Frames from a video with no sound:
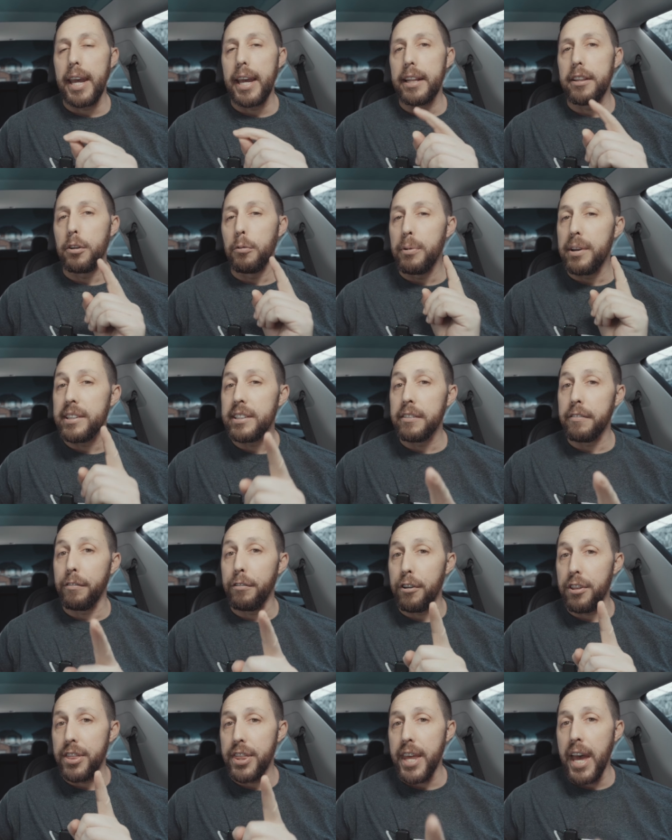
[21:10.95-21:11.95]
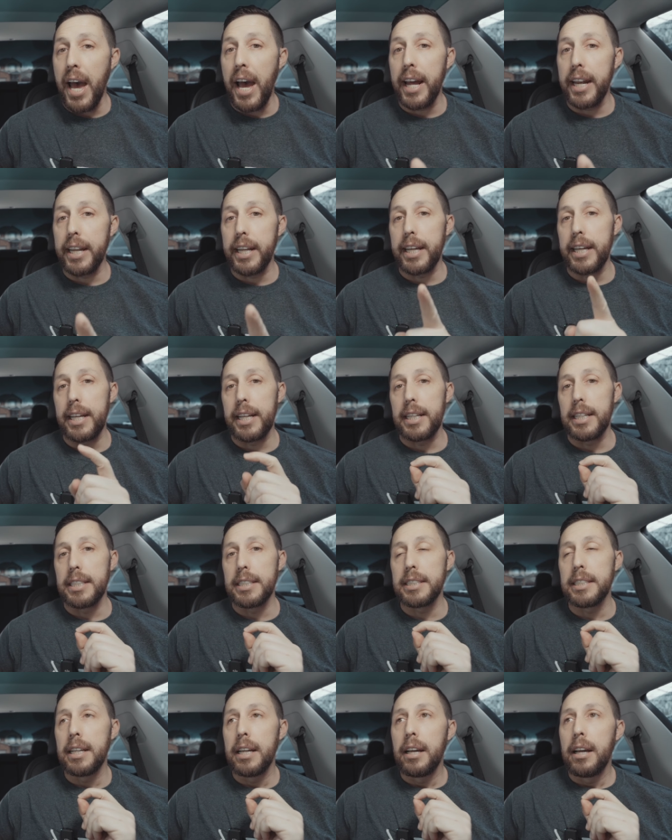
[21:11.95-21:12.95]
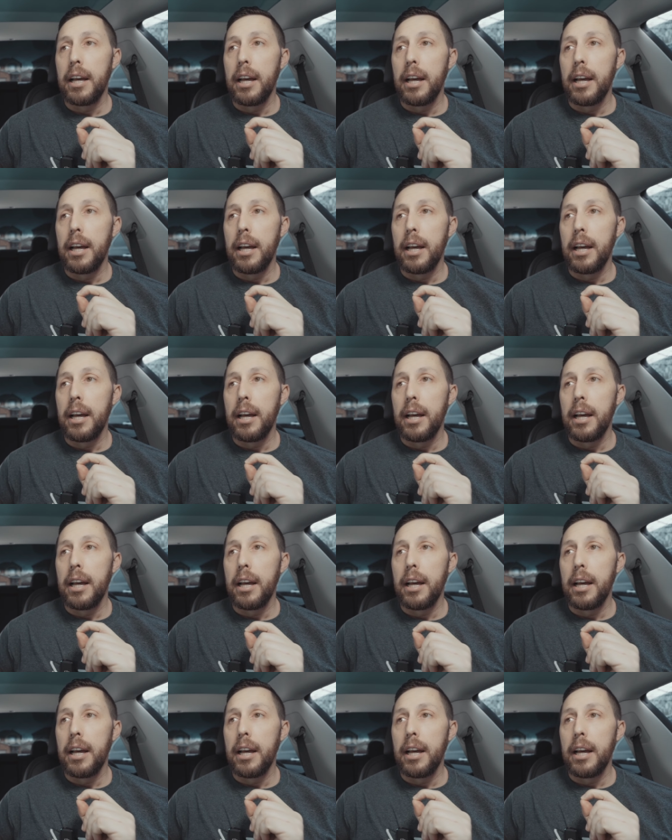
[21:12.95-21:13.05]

And the reason for that is,